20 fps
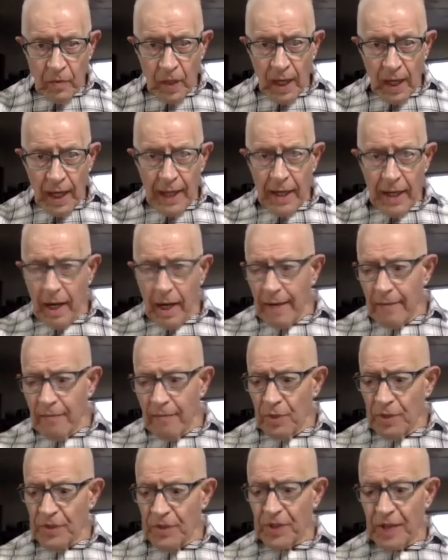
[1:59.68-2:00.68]
and I am
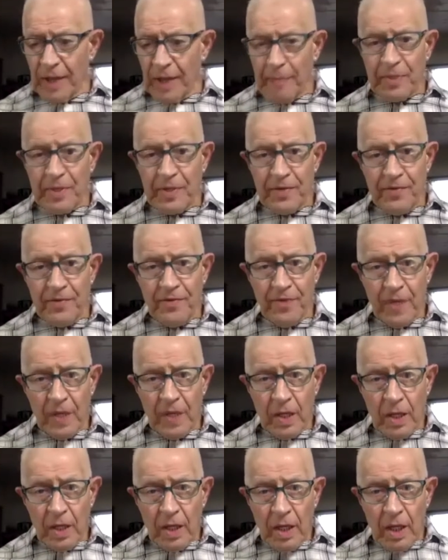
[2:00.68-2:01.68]
receptive.
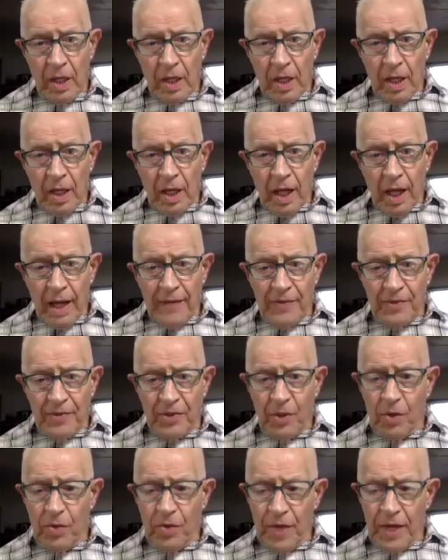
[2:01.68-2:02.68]
And
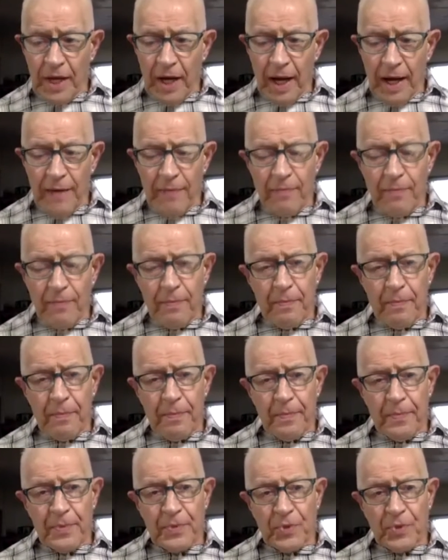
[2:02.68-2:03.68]
so then I
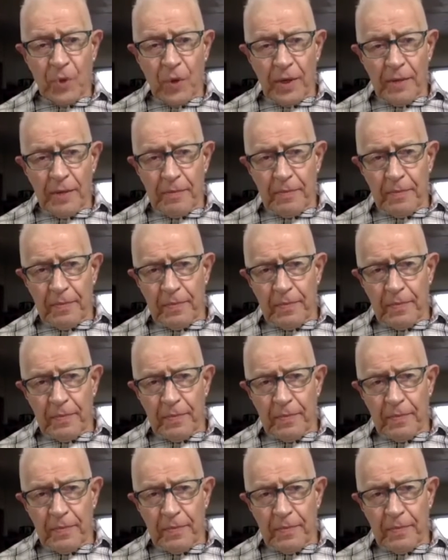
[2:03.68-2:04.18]
started